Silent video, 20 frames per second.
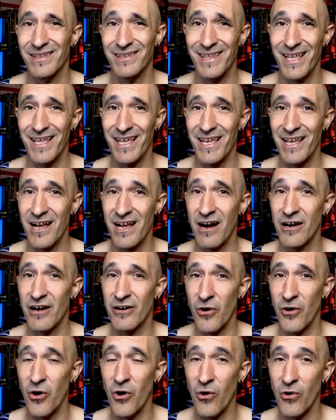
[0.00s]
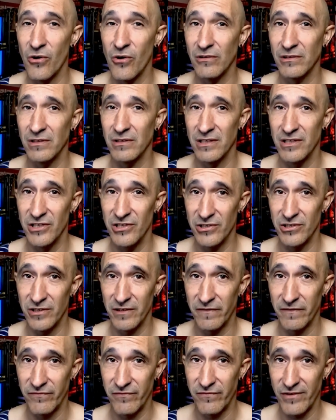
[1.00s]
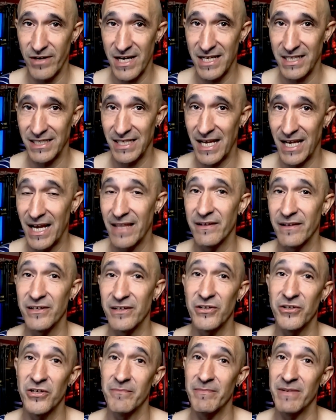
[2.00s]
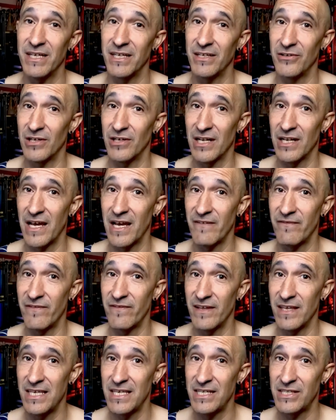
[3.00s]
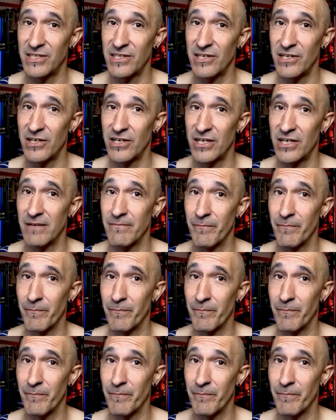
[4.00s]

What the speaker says: they are all your friend and they're gonna make your life easier,